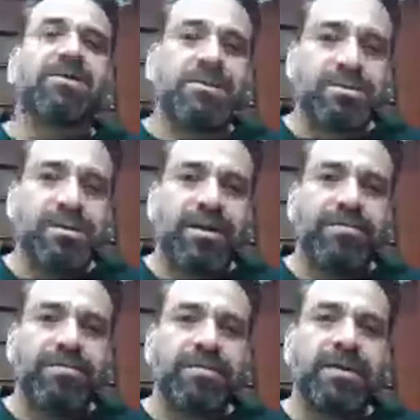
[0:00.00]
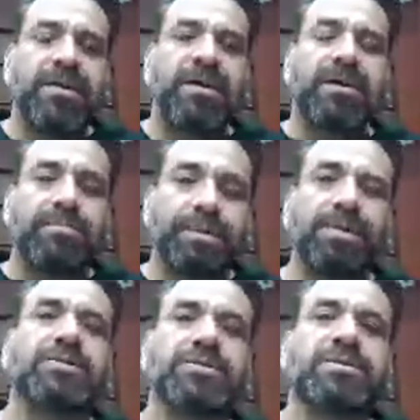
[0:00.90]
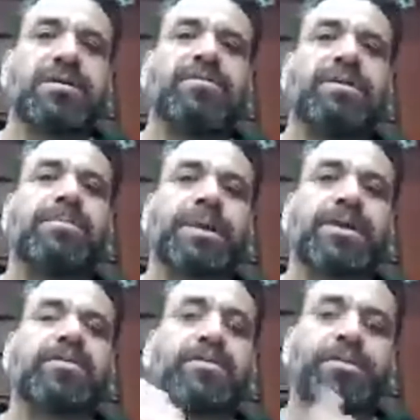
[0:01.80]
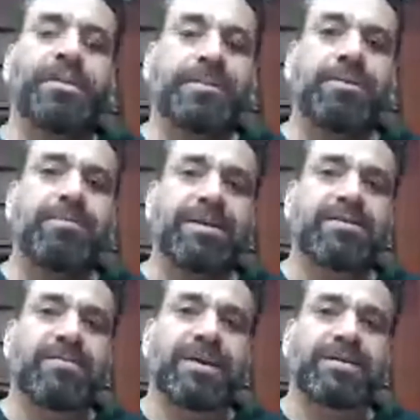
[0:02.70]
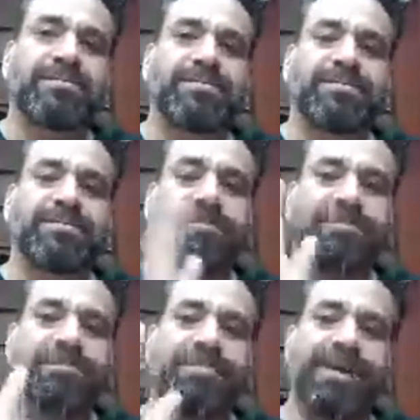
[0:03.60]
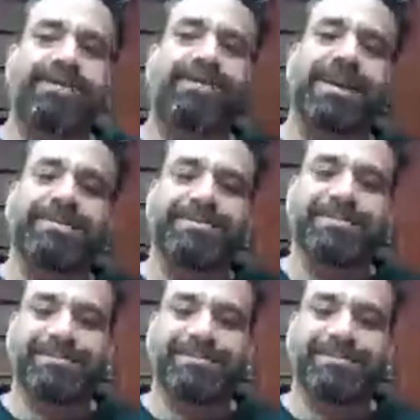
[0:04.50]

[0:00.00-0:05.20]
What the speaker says: Talk to yourself and build yourself up like you would build up your best friend. Bye, everybody.